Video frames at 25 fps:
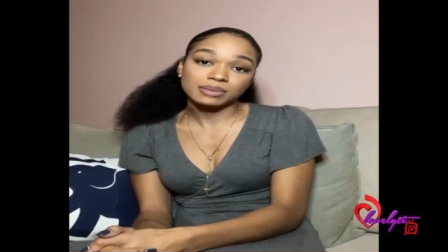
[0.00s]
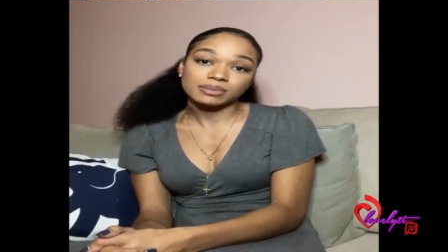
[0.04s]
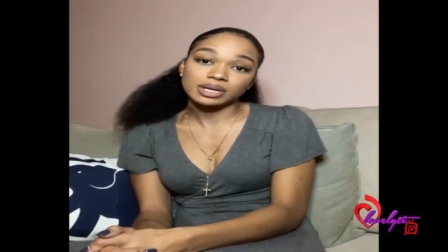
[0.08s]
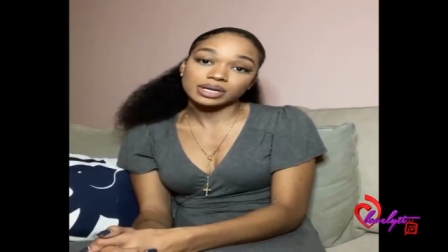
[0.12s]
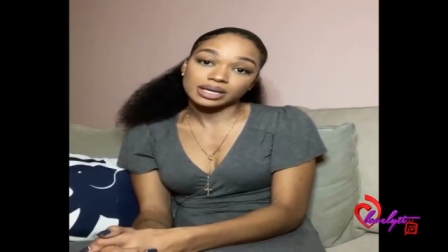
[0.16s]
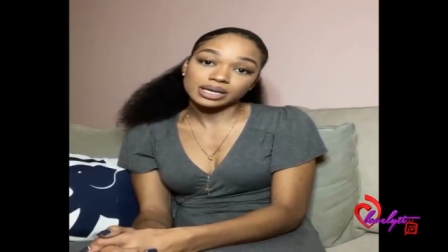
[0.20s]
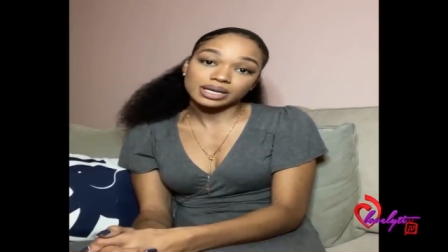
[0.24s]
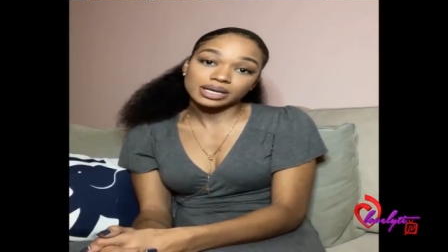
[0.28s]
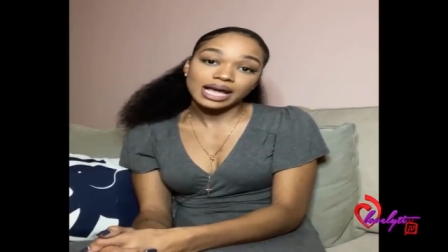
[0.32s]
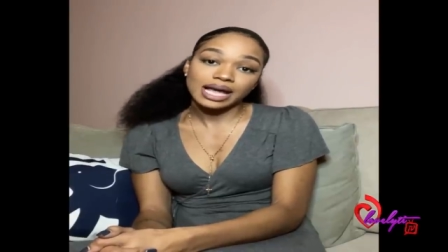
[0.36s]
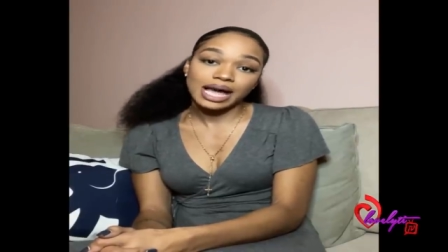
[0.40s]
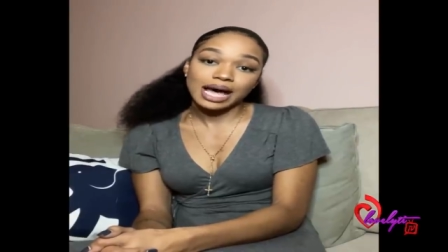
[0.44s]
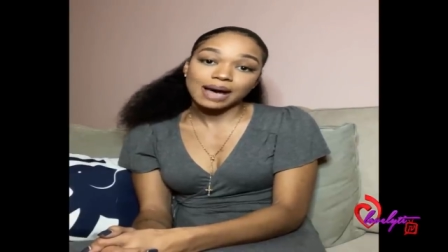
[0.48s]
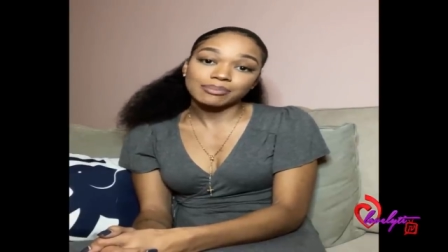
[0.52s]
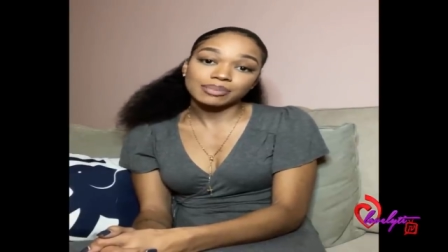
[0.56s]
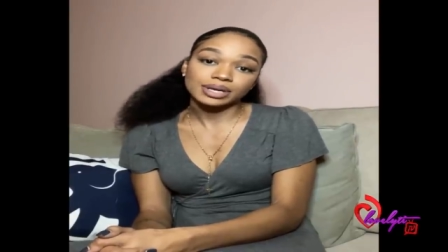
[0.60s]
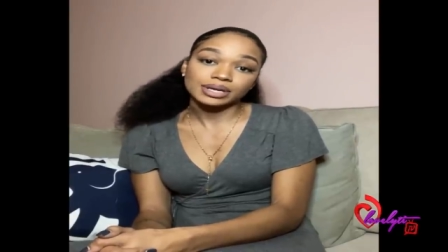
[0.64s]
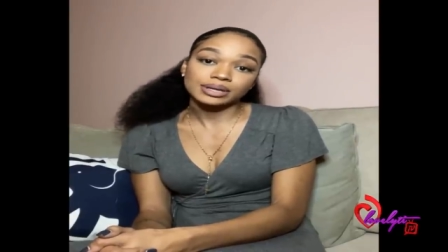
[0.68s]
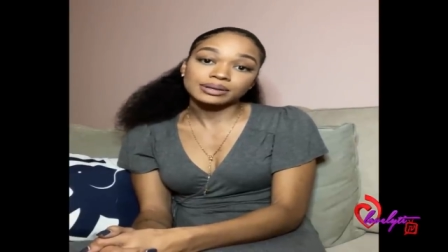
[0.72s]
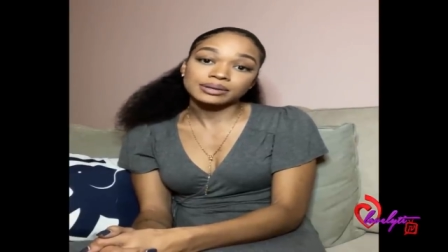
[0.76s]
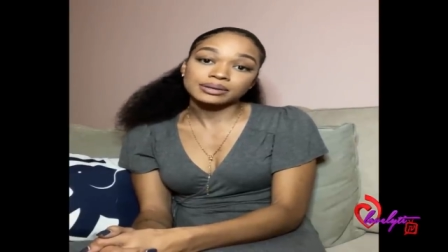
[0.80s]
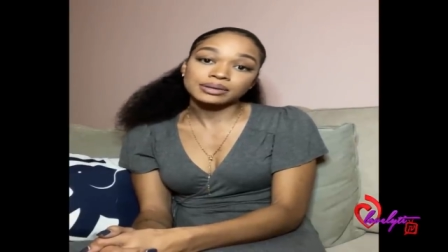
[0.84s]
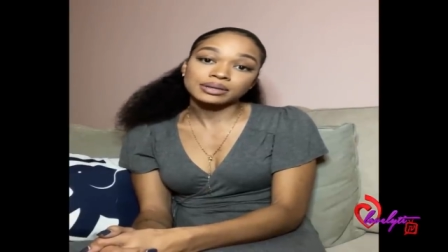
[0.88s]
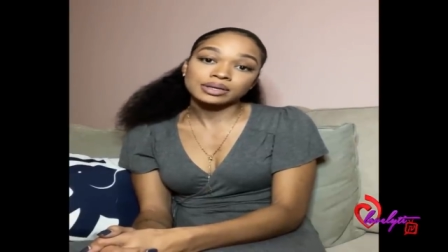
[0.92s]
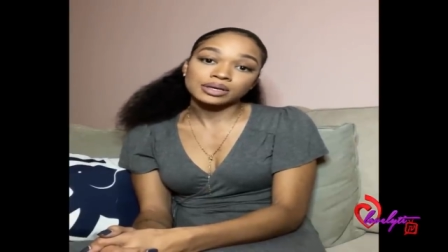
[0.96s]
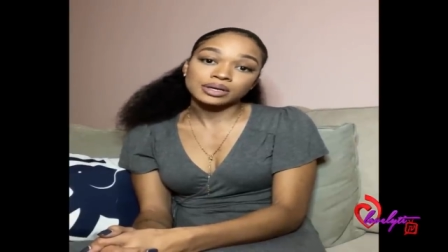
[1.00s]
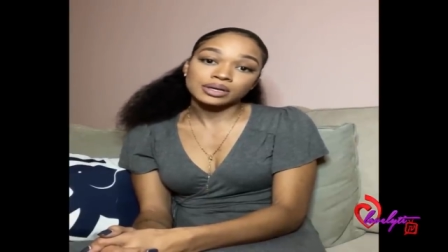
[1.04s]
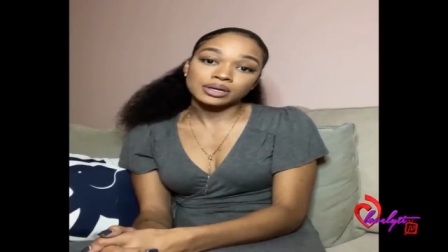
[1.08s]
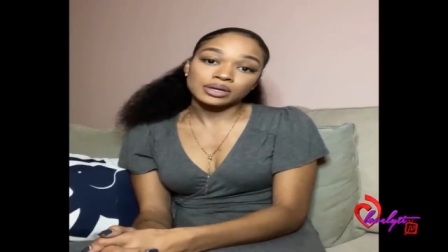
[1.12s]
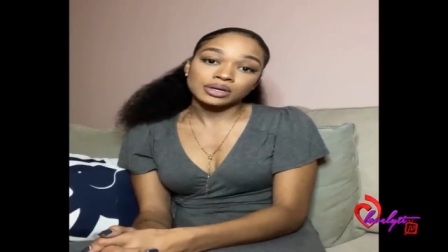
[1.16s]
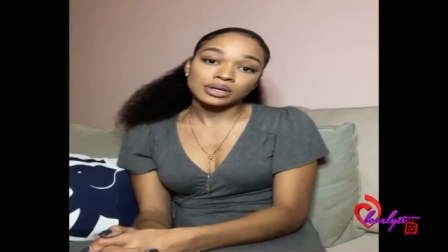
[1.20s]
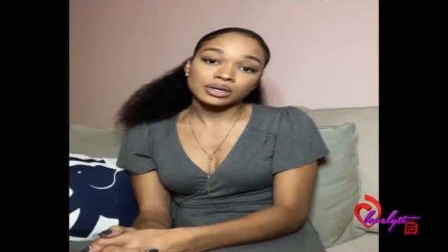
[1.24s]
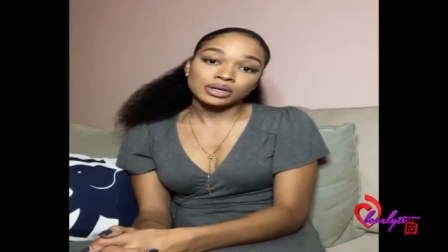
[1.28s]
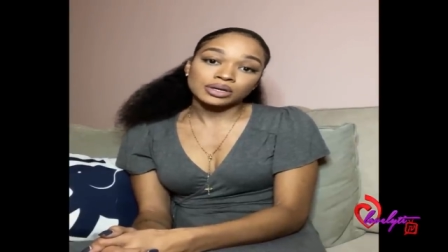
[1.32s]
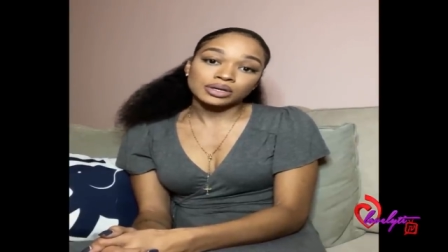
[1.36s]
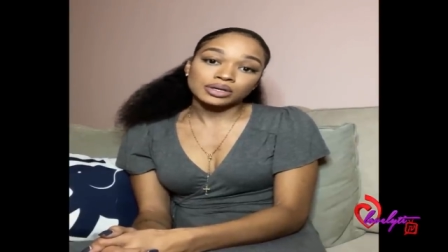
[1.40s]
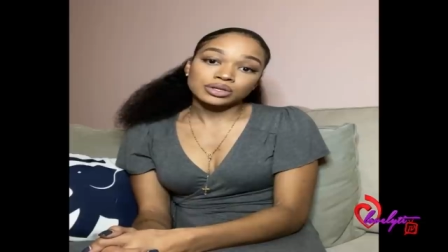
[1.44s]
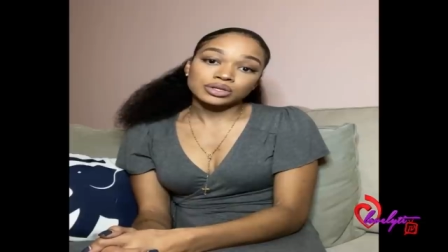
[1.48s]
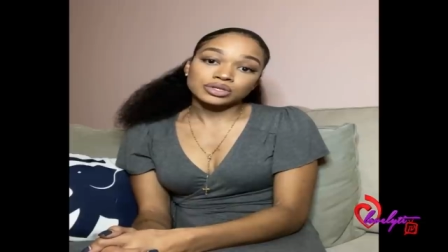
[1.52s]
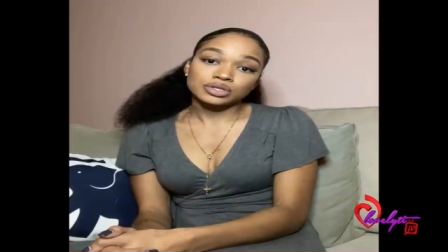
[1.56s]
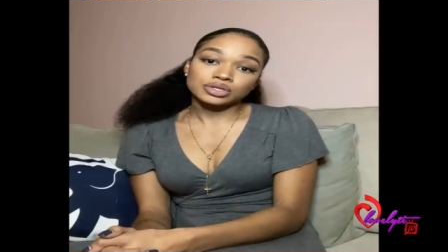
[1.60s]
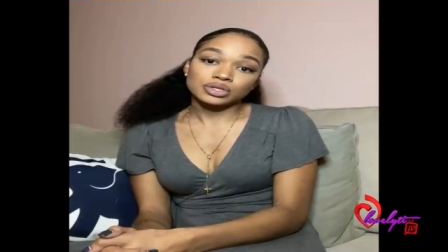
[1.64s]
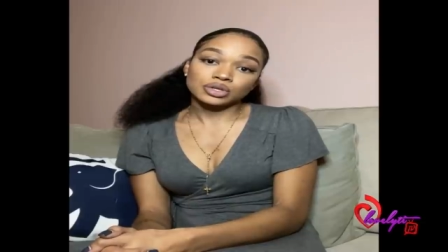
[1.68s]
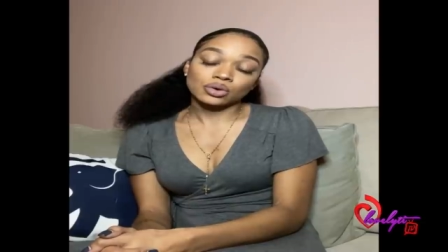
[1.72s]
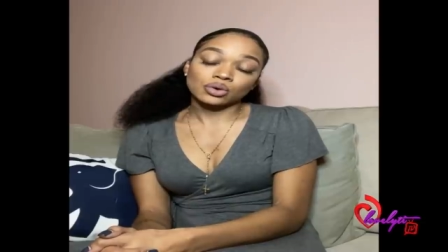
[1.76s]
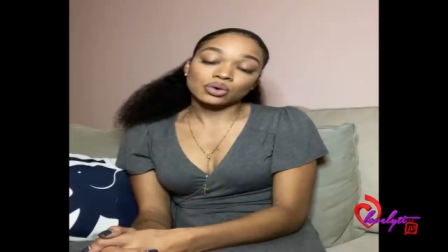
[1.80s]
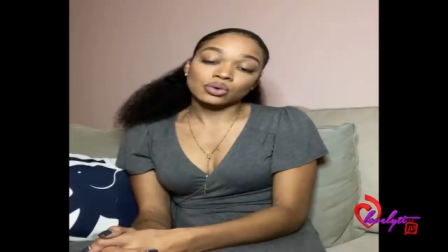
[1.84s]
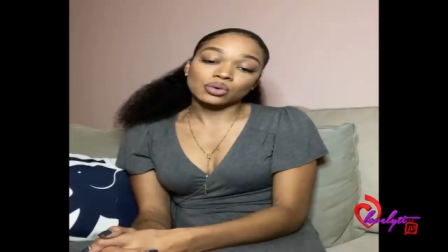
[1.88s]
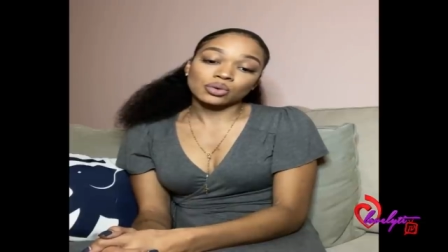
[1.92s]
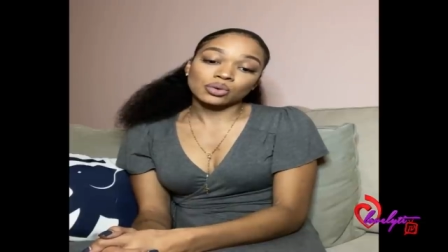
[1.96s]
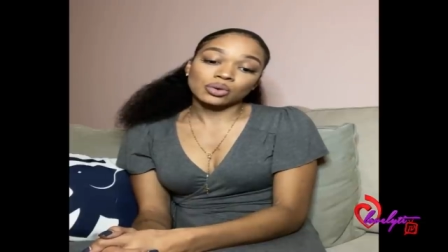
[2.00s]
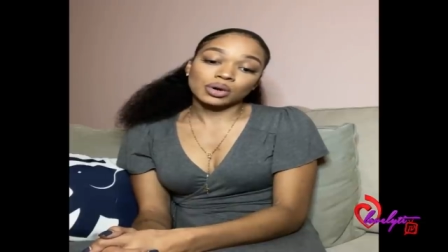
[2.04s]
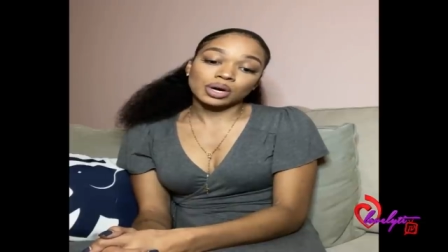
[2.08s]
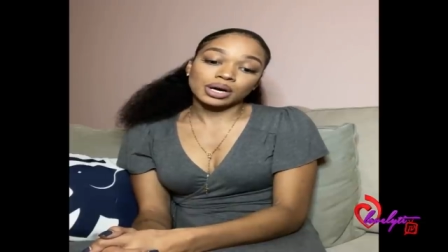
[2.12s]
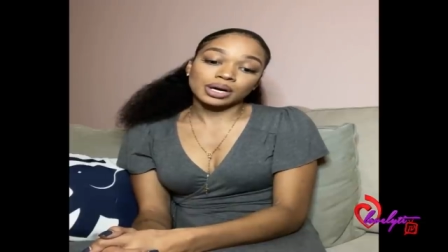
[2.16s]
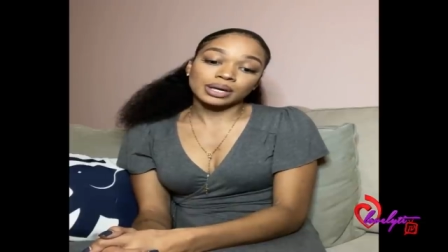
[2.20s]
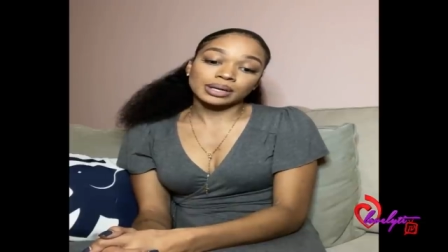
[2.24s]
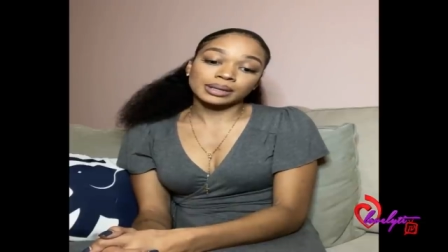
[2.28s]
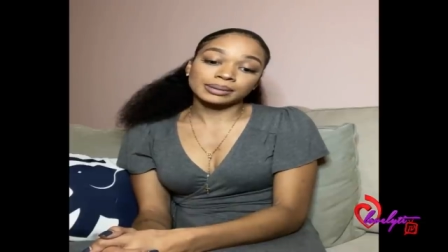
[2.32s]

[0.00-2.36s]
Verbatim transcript: but it can happen. So